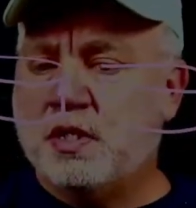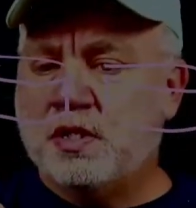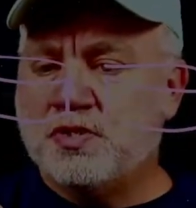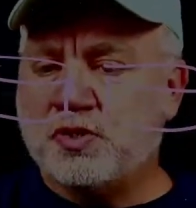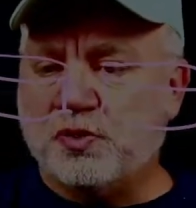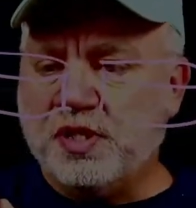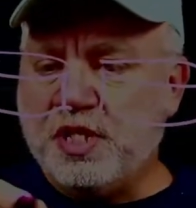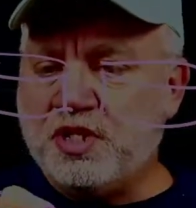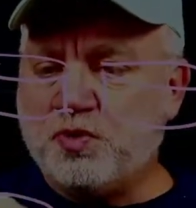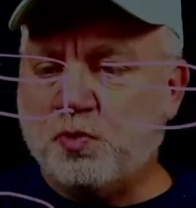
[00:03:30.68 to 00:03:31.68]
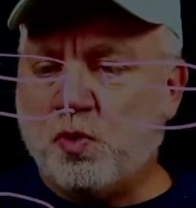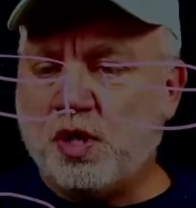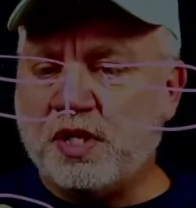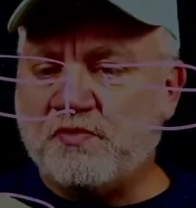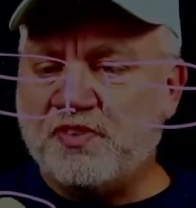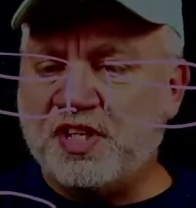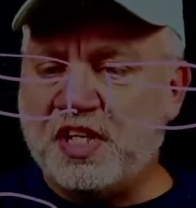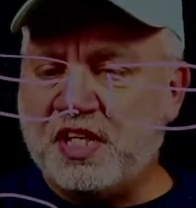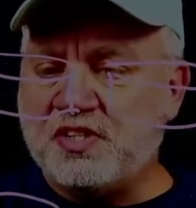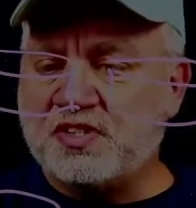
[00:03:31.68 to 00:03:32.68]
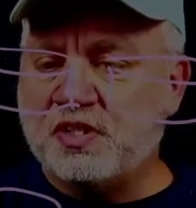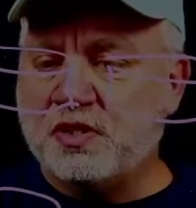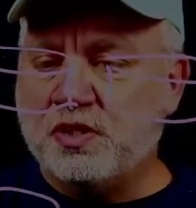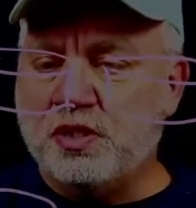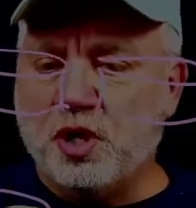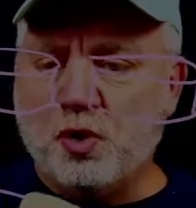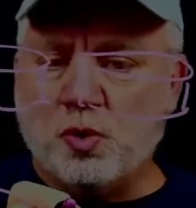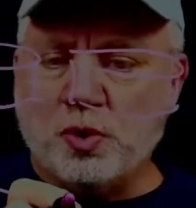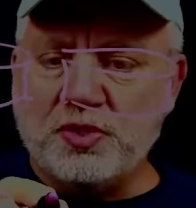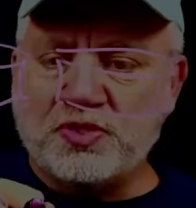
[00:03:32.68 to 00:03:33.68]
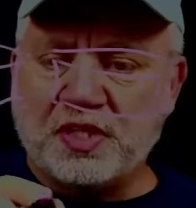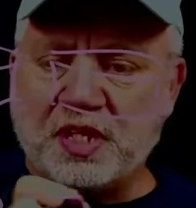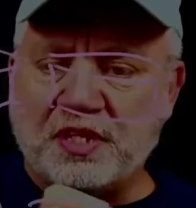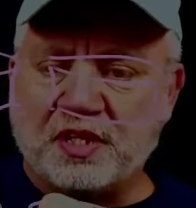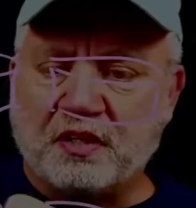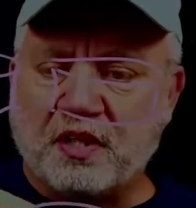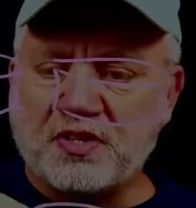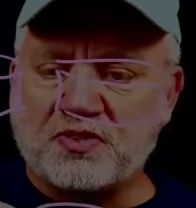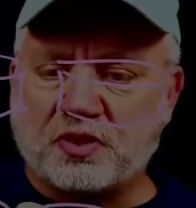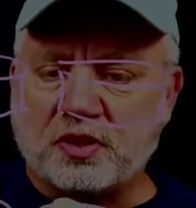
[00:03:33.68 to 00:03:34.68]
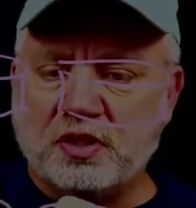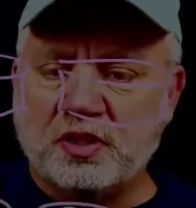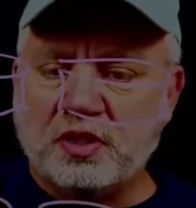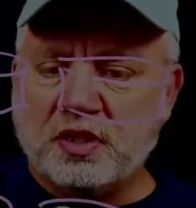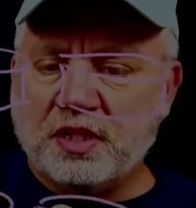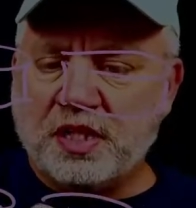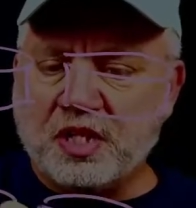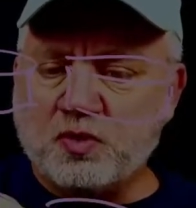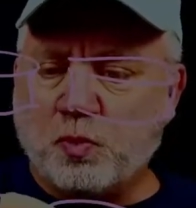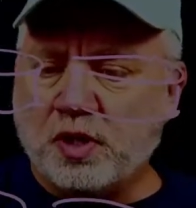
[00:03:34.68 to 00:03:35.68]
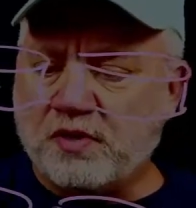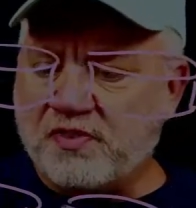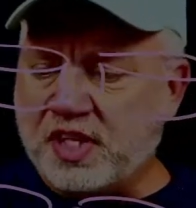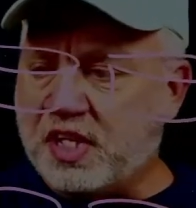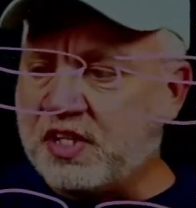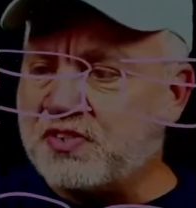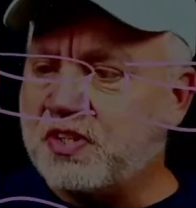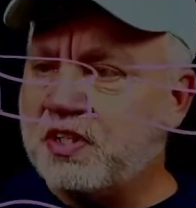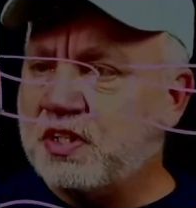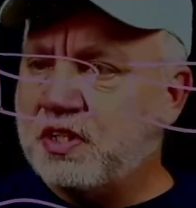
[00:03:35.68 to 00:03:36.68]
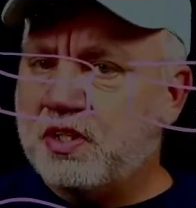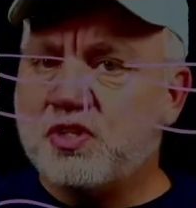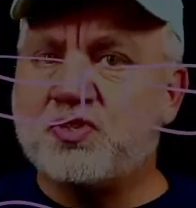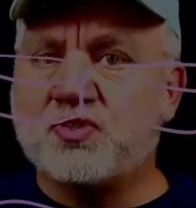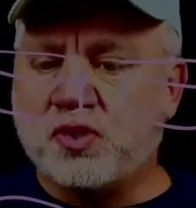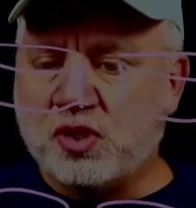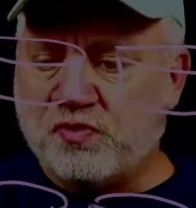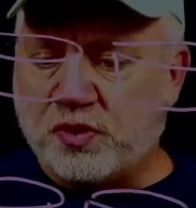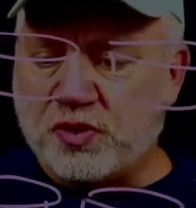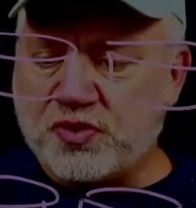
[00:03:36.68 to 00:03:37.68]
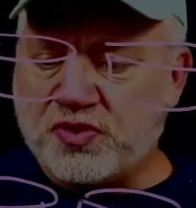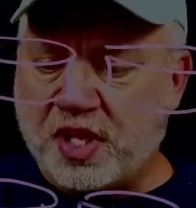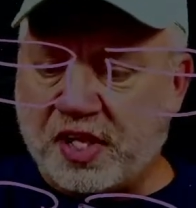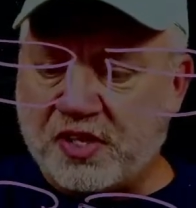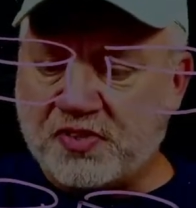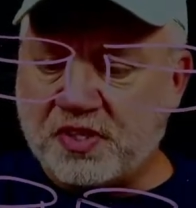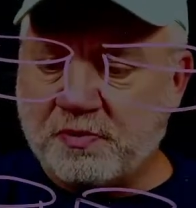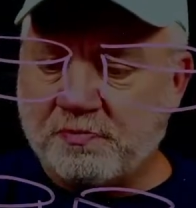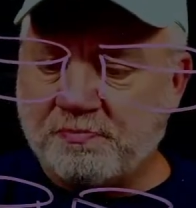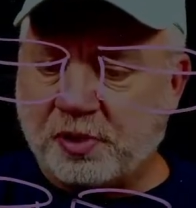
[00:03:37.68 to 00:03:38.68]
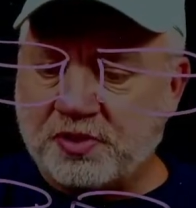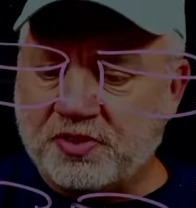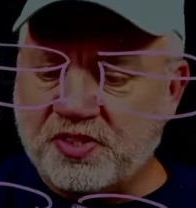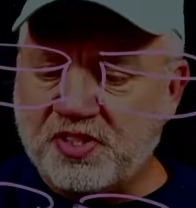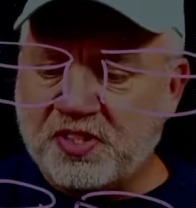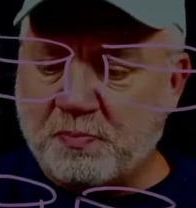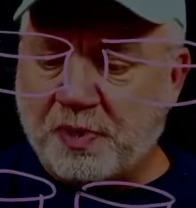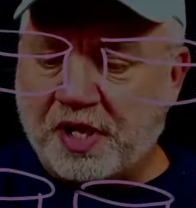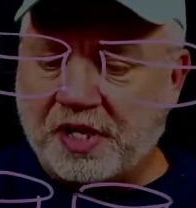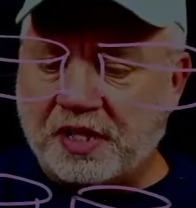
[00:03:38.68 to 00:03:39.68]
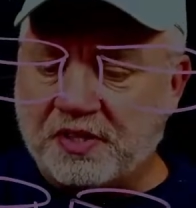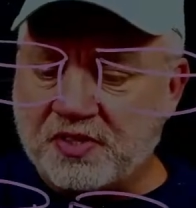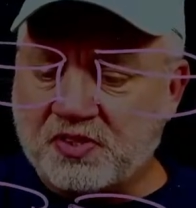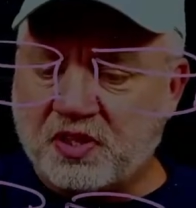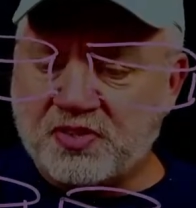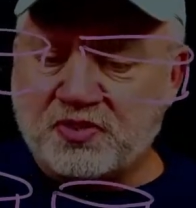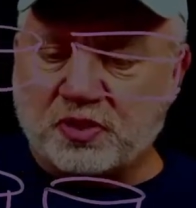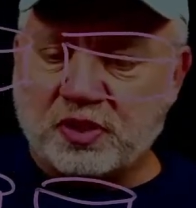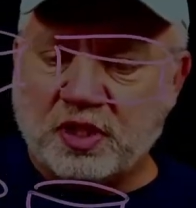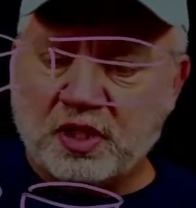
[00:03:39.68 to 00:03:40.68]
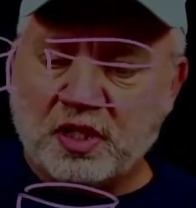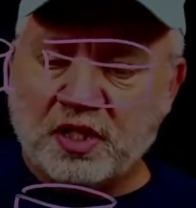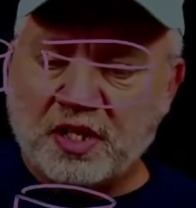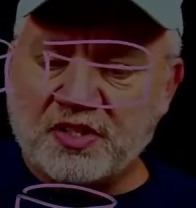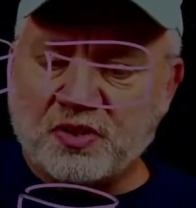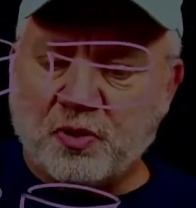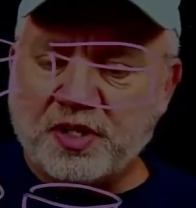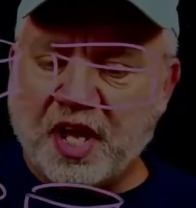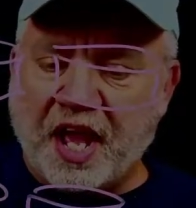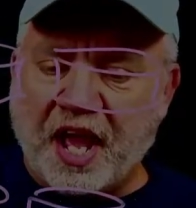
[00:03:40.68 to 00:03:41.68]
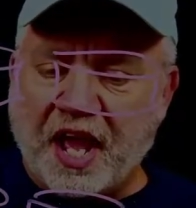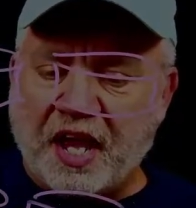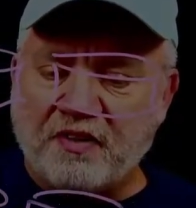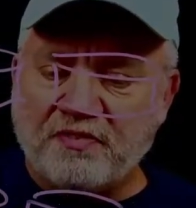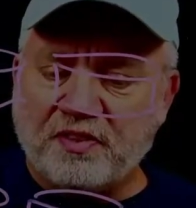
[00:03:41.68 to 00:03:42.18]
So each one of these nodes in the cluster, each one of these servers that is participating in this cluster, is going to have